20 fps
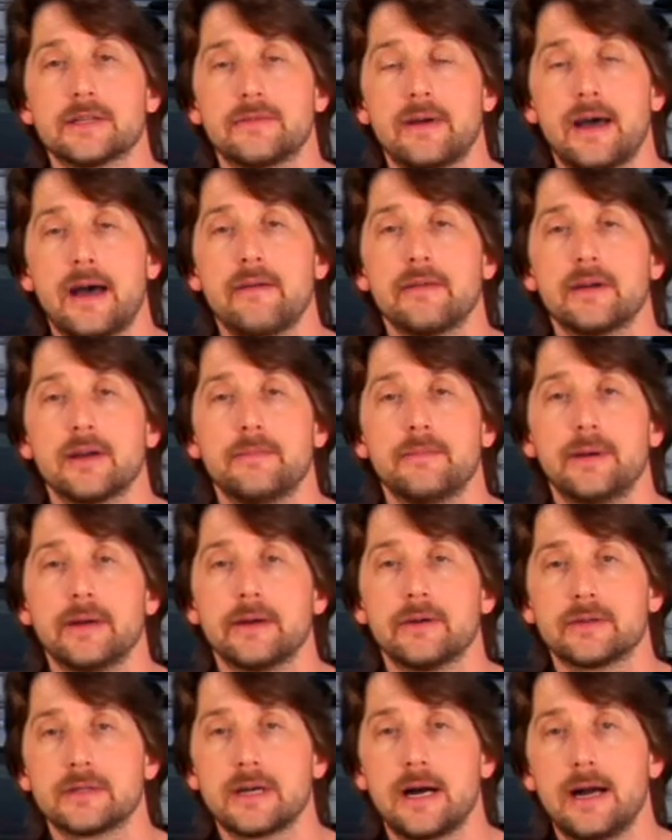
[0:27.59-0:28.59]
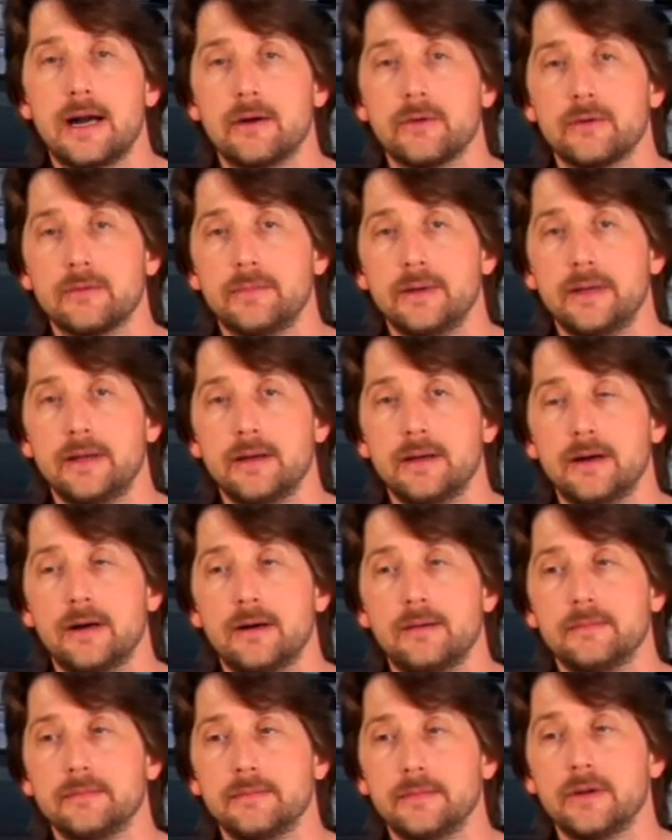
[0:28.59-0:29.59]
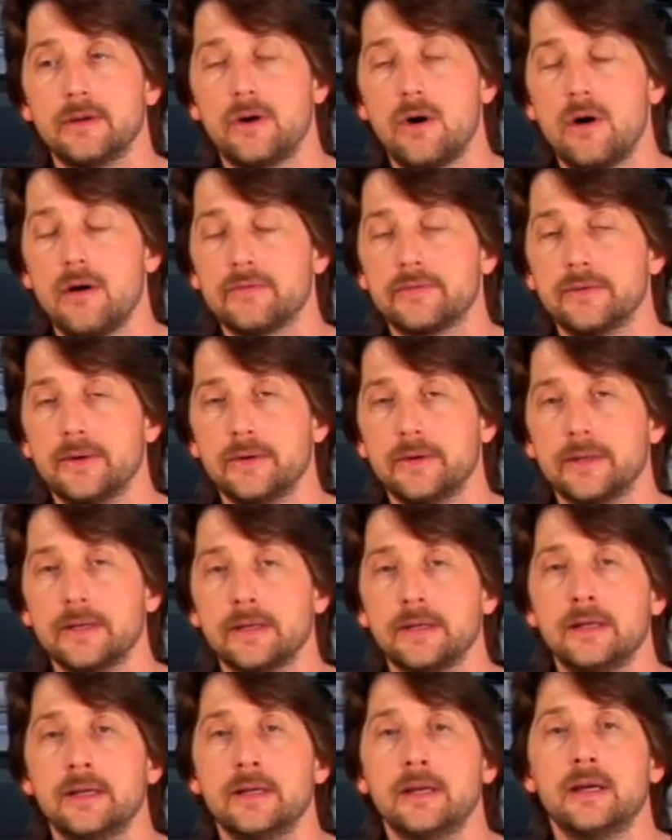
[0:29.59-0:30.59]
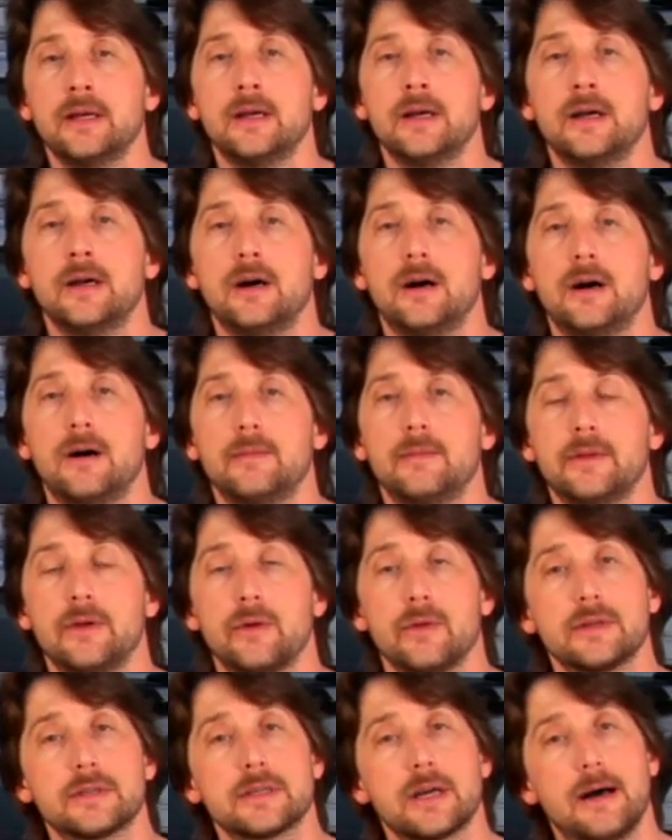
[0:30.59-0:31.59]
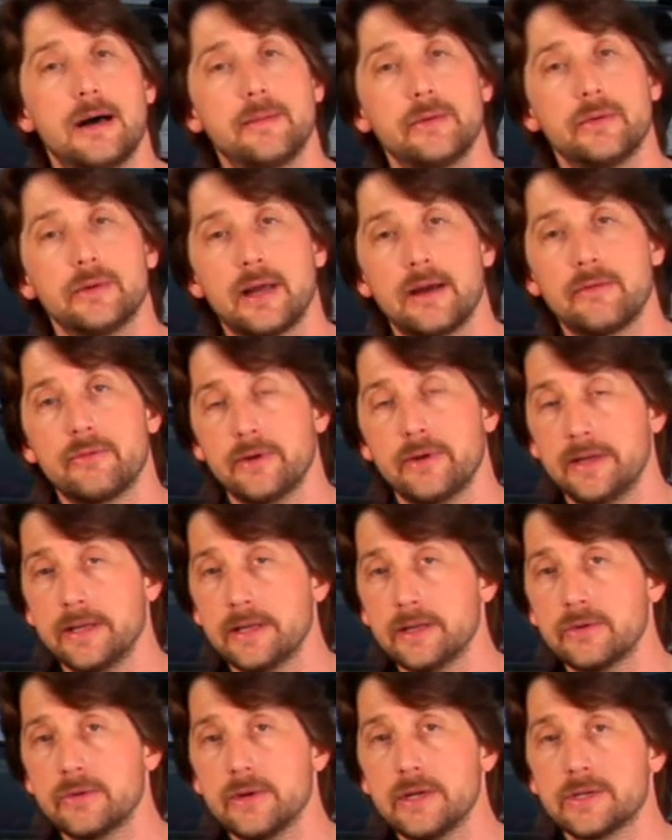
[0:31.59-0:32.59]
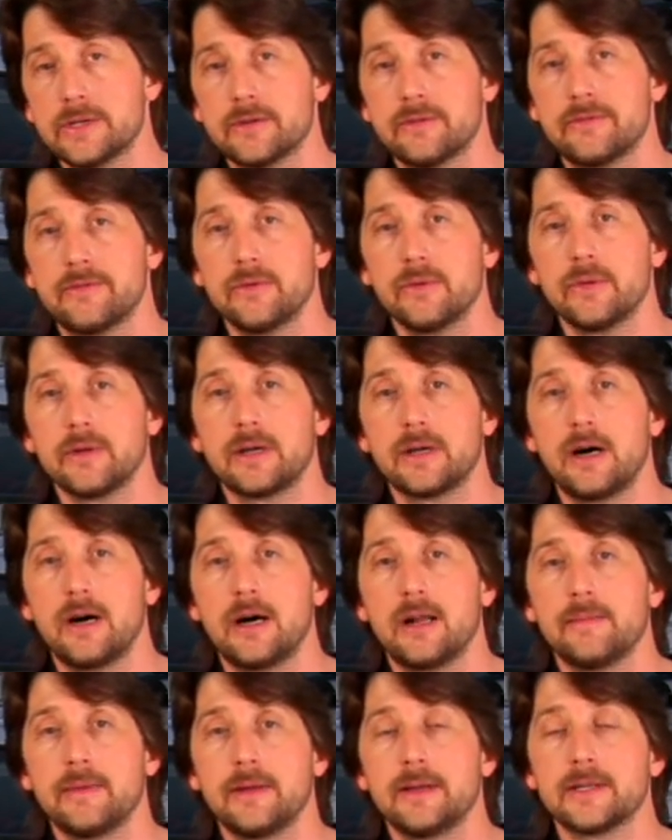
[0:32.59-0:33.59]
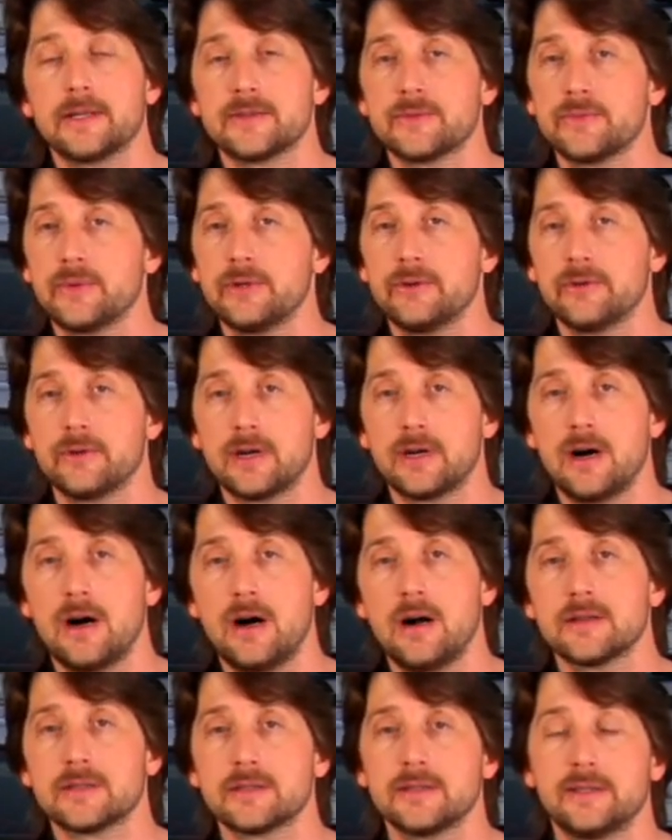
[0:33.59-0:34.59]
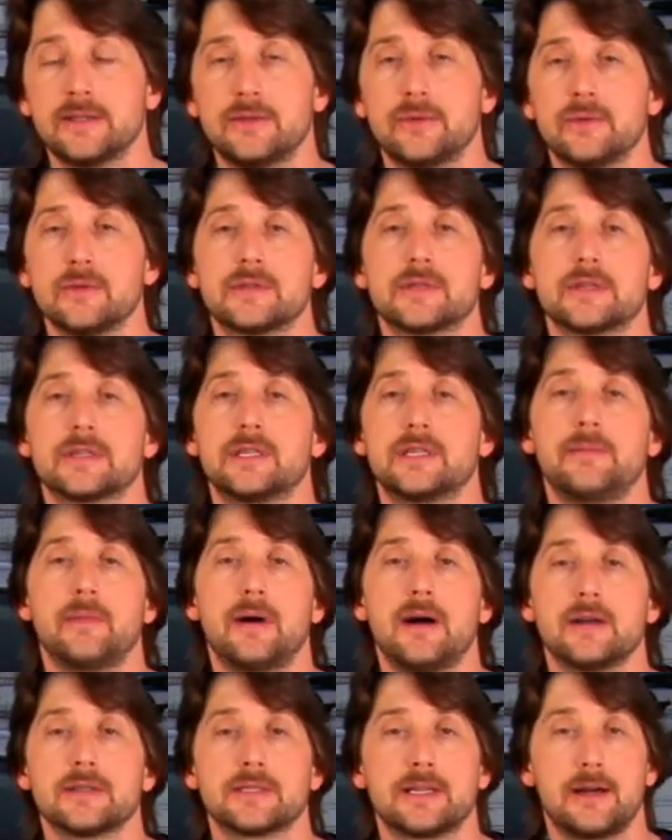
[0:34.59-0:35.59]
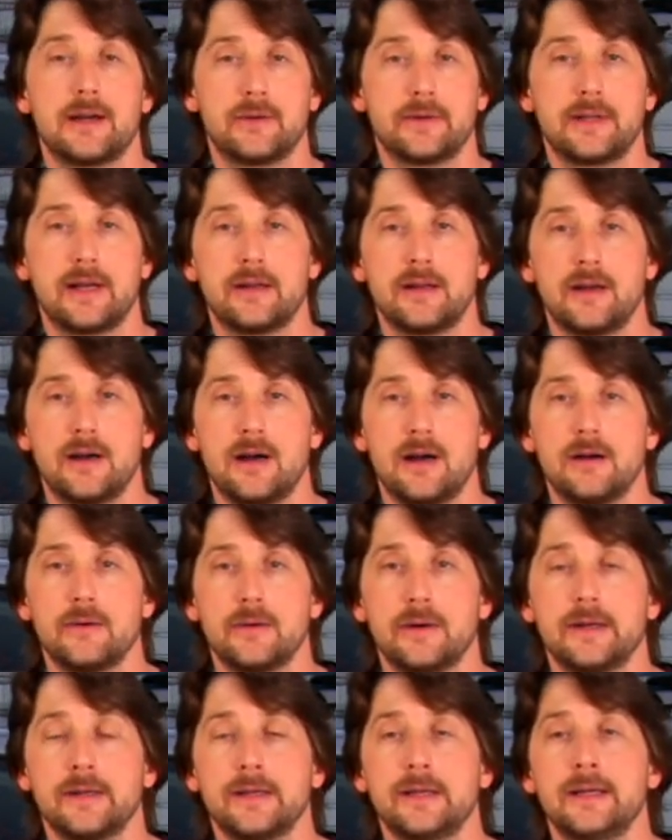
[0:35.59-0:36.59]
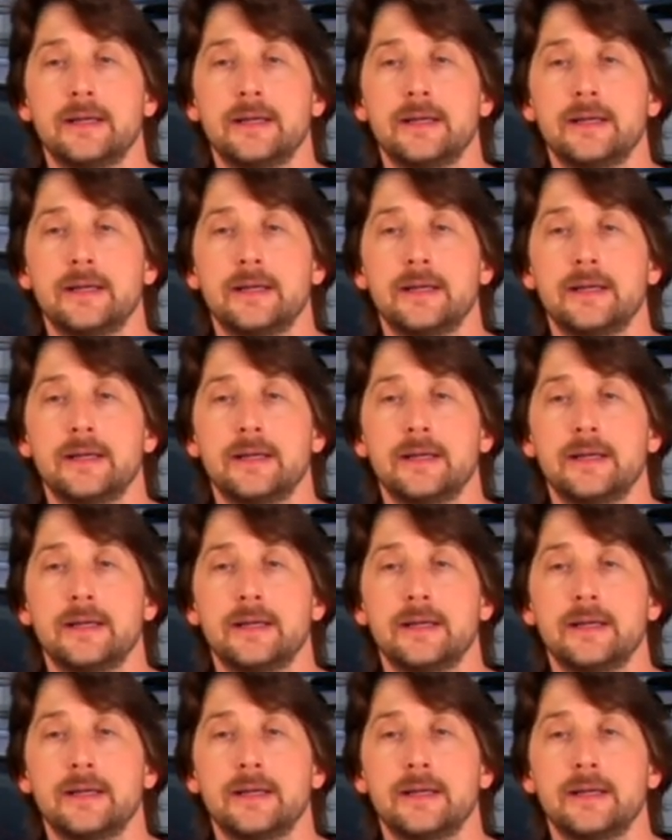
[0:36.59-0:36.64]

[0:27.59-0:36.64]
of having a bigger tire would be off-roading. The only time it would ever increase your fuel economy is when you're constantly doing 60 miles an hour down the highway.